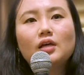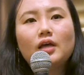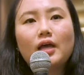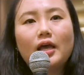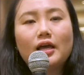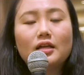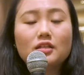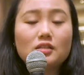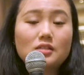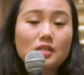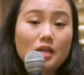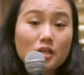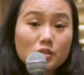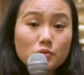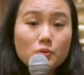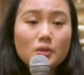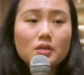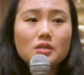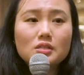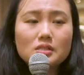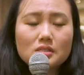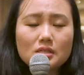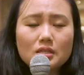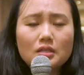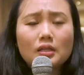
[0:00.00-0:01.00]
and as well
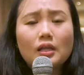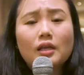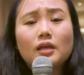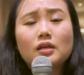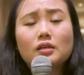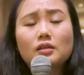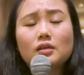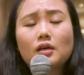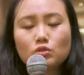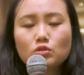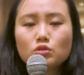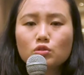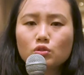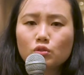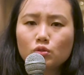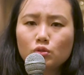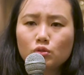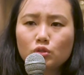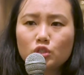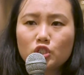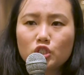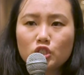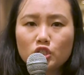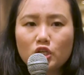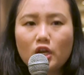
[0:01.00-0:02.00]
as Cynic to
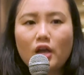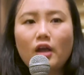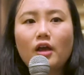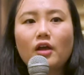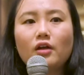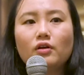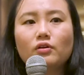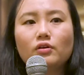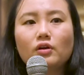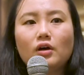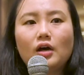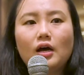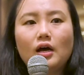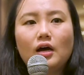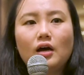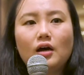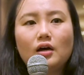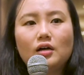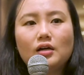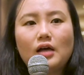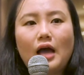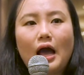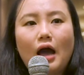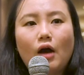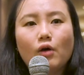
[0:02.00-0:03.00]
share uh,
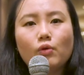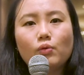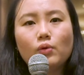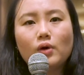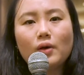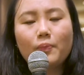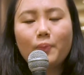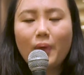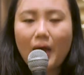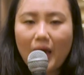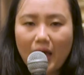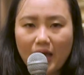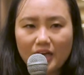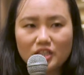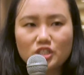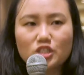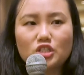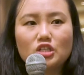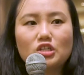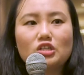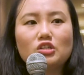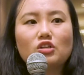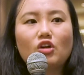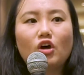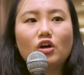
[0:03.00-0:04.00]
our
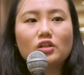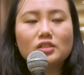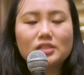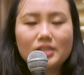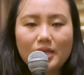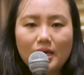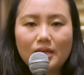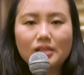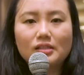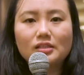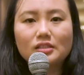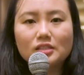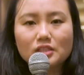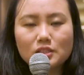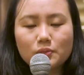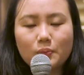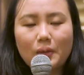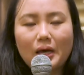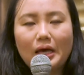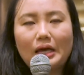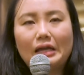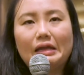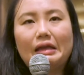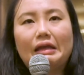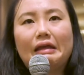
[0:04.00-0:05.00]
passion on Talent
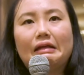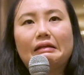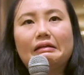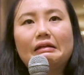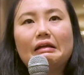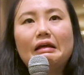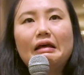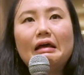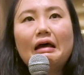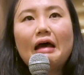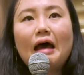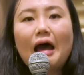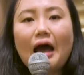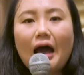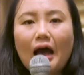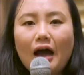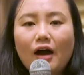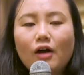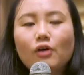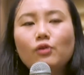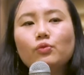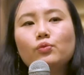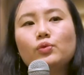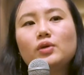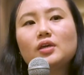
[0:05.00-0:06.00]
Spy and
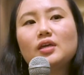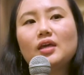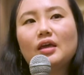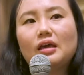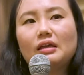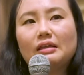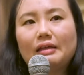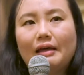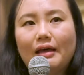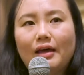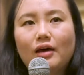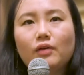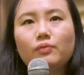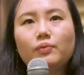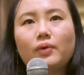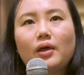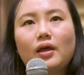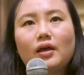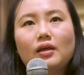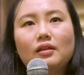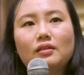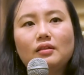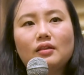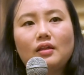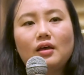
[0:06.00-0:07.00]
how we can help
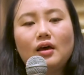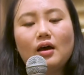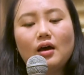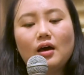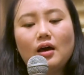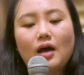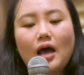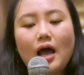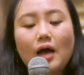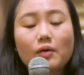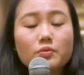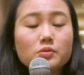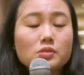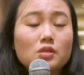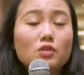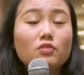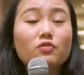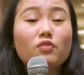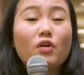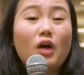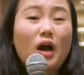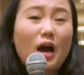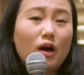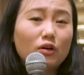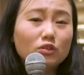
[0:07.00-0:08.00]
and uh, upskill
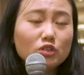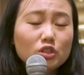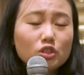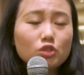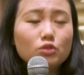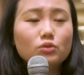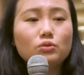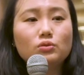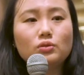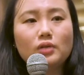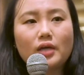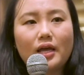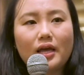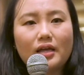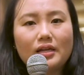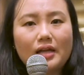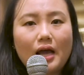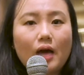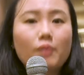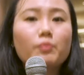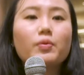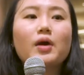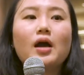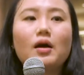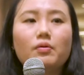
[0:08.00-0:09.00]
for our new and
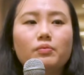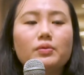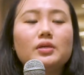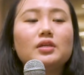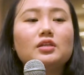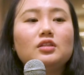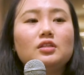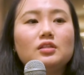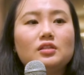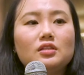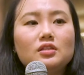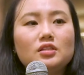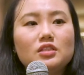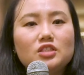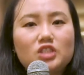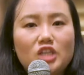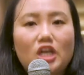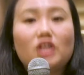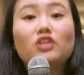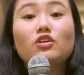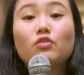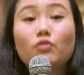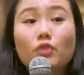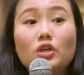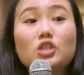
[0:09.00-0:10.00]
upcoming
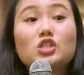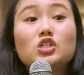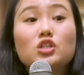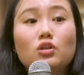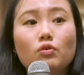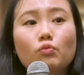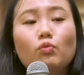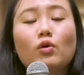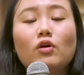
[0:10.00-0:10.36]
generation